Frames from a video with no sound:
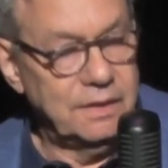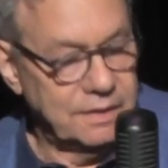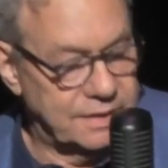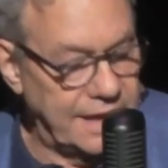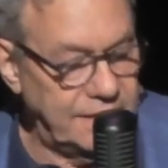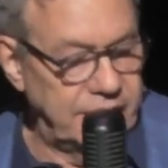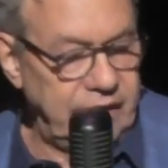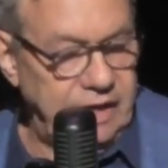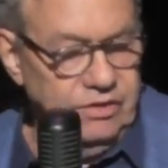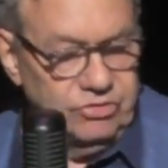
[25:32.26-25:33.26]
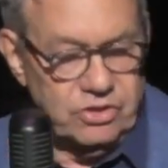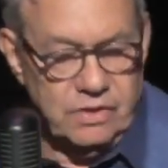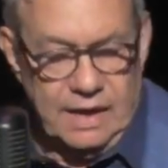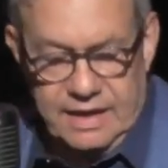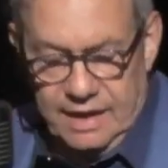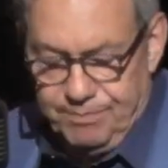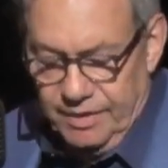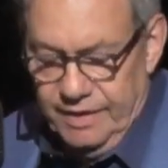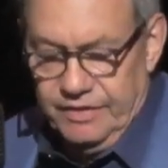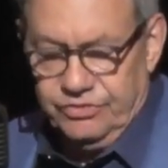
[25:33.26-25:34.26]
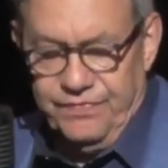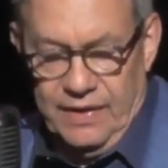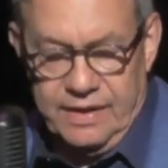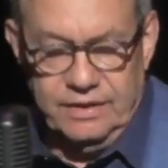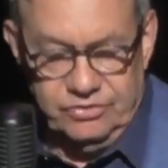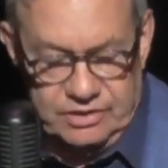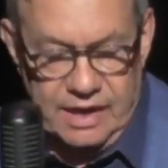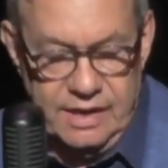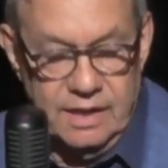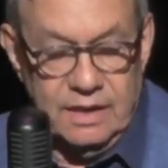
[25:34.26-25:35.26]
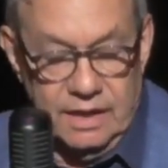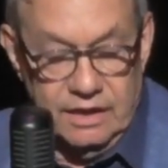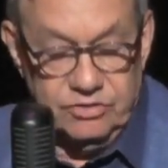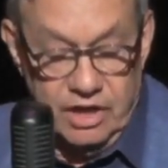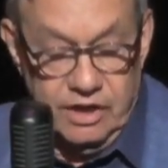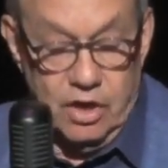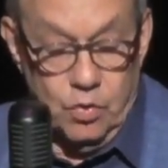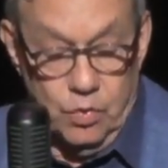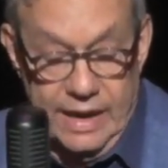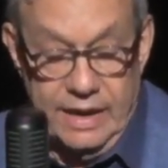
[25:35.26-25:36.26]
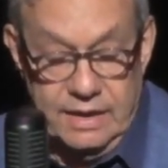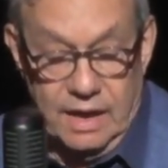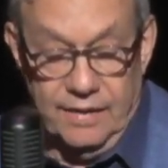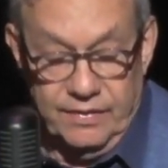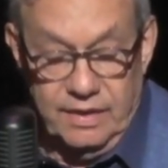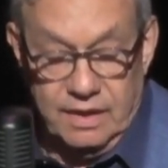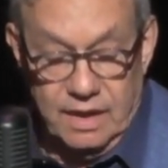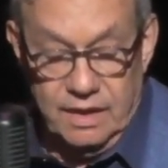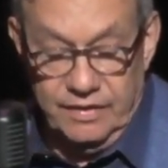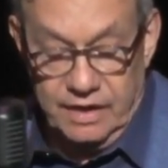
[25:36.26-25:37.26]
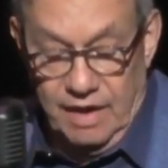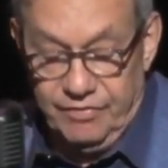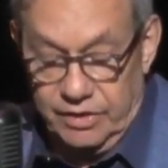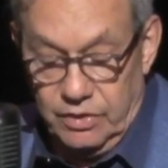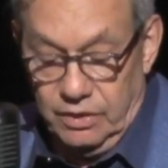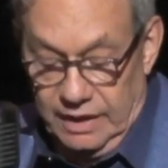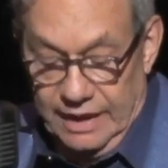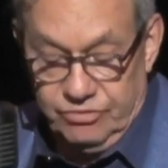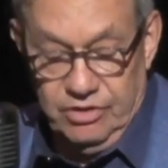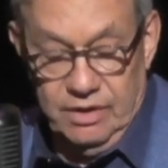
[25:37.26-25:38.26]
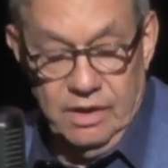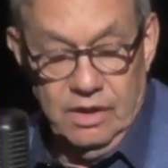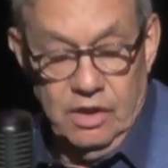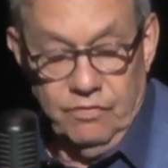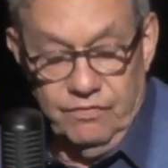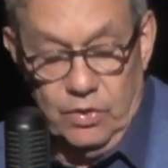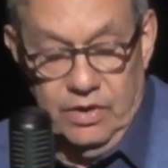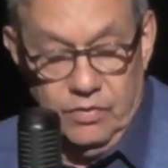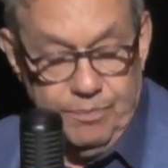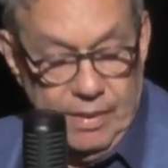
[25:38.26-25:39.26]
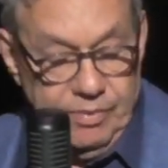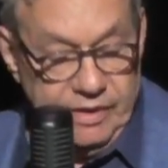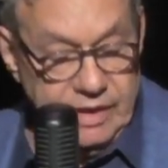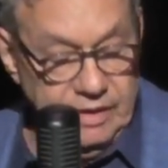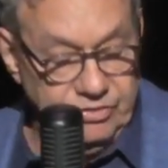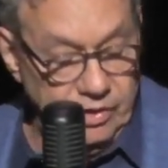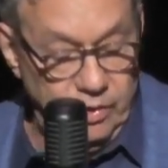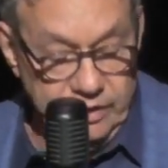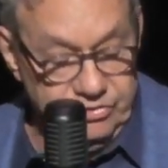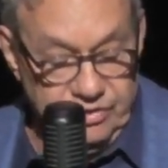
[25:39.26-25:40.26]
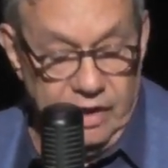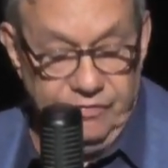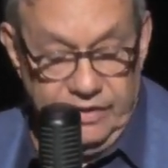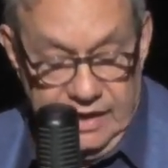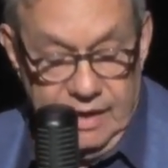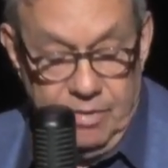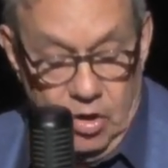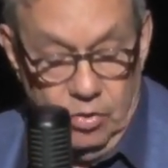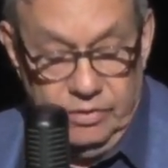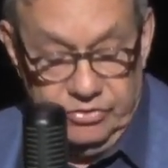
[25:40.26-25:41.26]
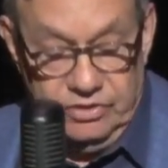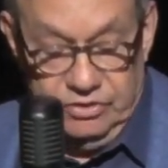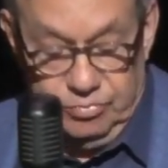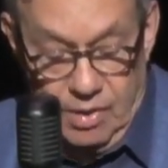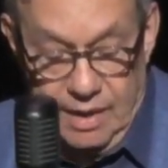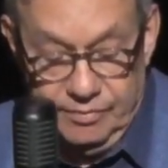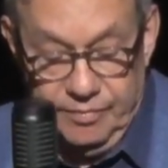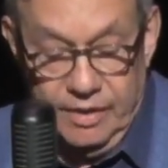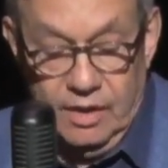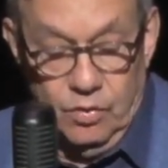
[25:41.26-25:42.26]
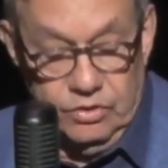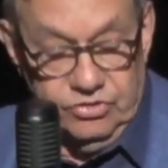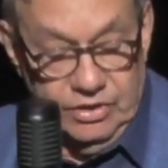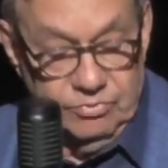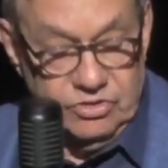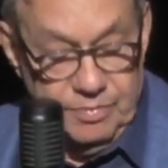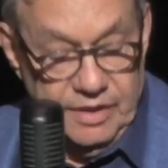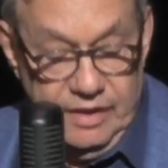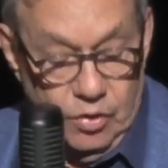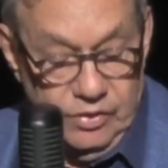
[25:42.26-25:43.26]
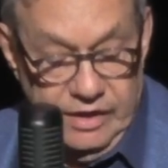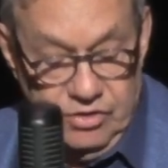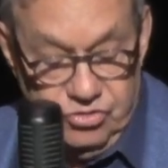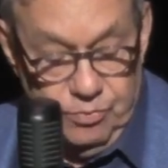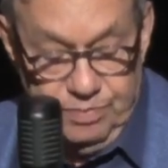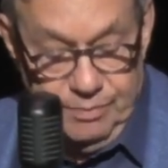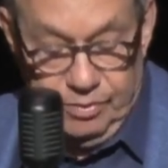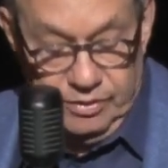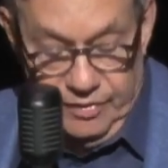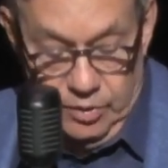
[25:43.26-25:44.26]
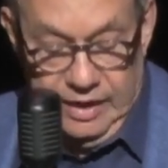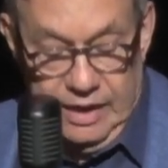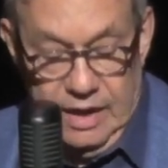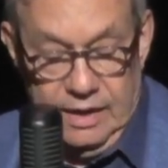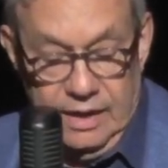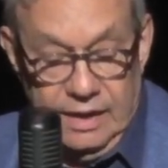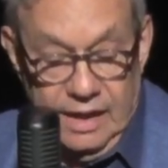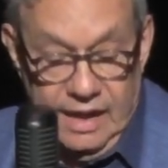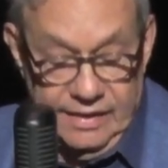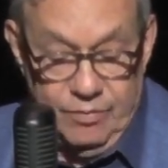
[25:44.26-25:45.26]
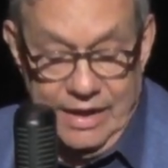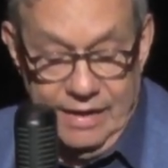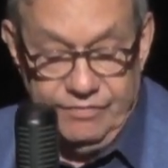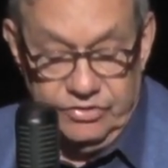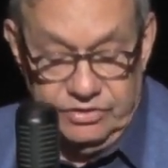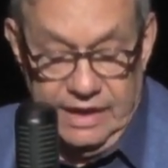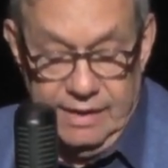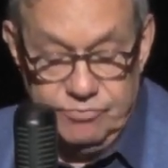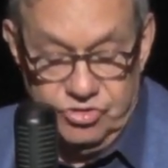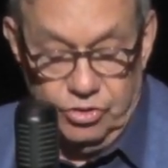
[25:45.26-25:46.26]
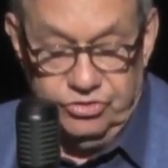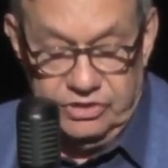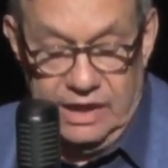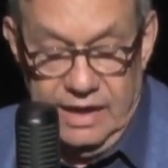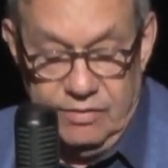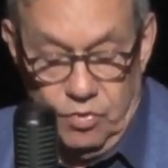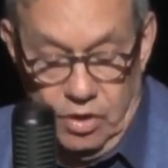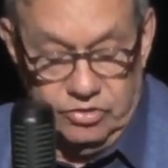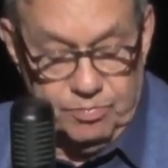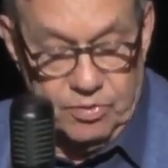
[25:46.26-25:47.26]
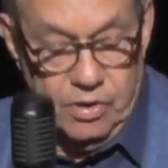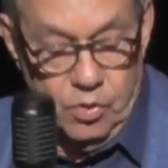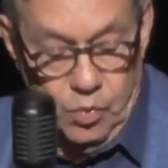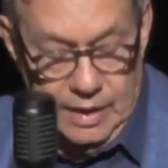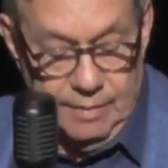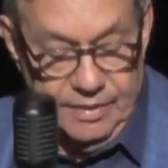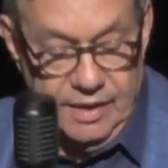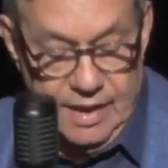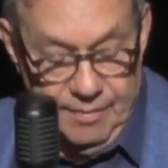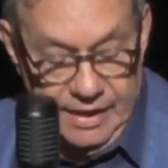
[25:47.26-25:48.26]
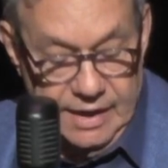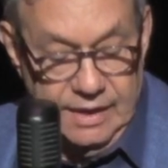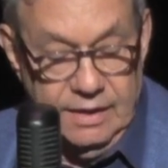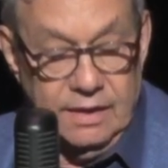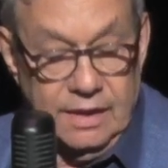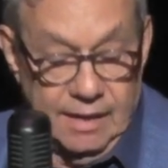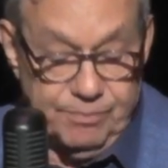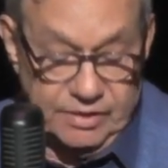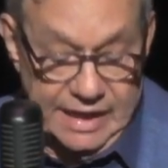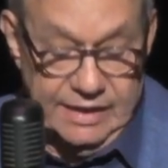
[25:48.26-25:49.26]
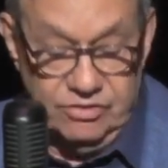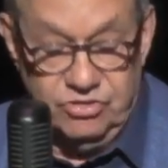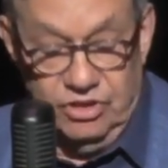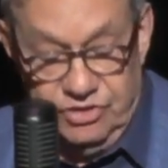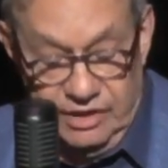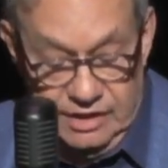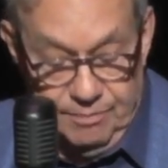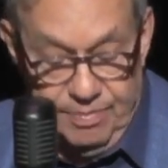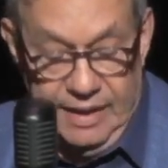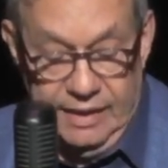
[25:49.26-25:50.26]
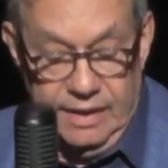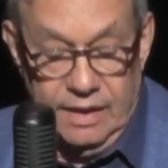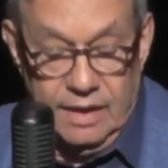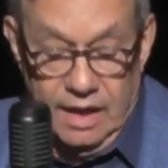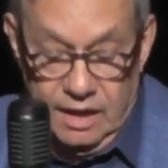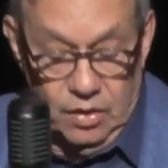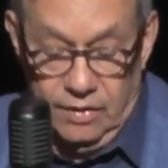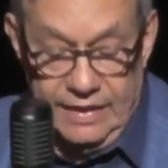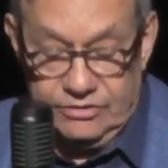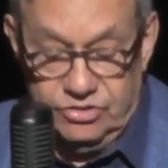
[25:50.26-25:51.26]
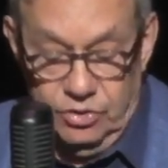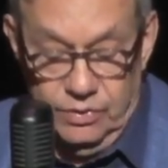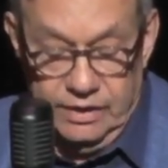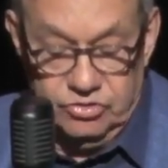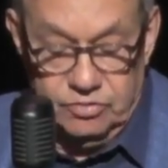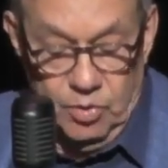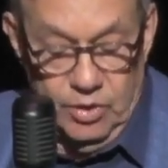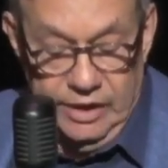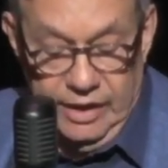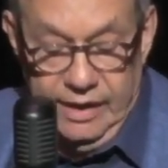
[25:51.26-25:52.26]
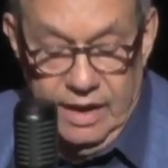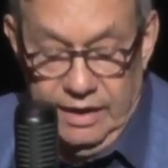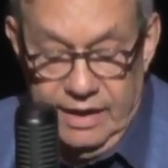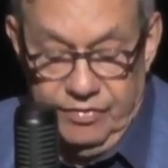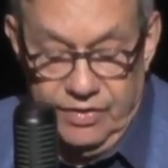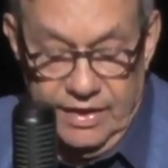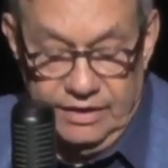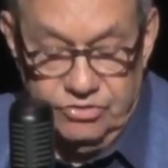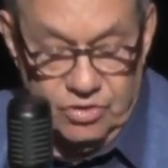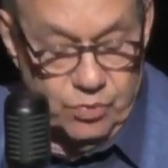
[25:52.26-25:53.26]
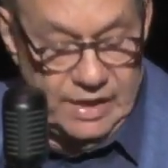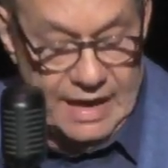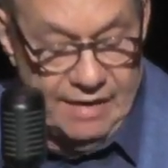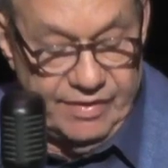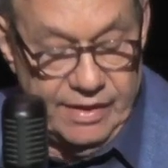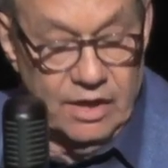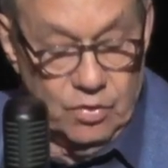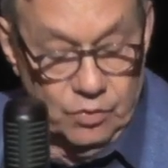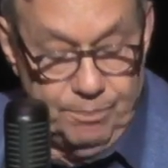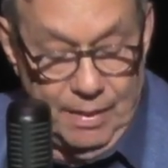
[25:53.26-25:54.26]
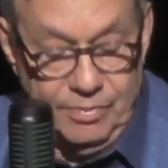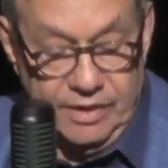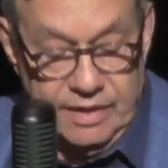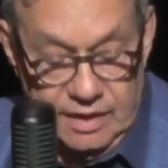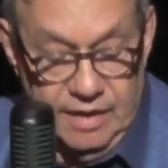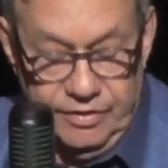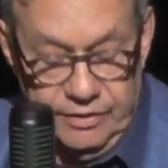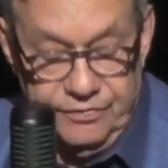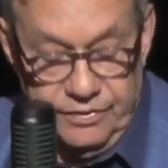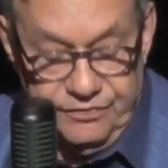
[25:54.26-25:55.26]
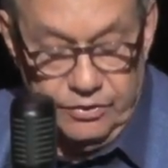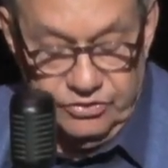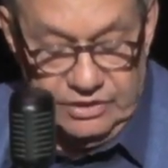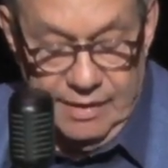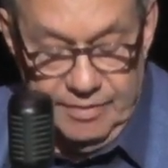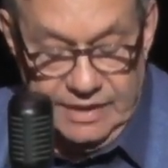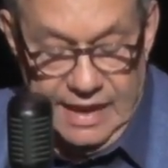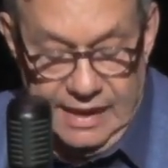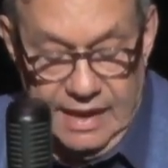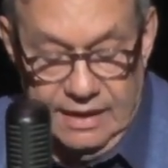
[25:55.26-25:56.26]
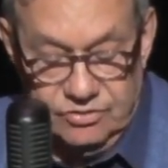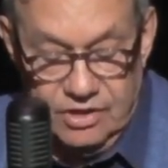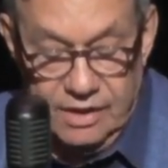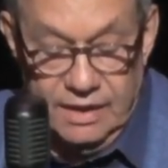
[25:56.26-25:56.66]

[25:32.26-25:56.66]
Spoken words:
Caitlin Easter, I can't believe this fucking state is going to go red on the governor election. Voting Republican isn't going to solve the damn homelessness problem, which seems to be the only issue people are voting on. And then we have this damn Jill Stein, Ross Perot wannabe coming in and pretending she's an independent. And all that's doing is spoiling everything, so we have a Republican governor for the first time in decades.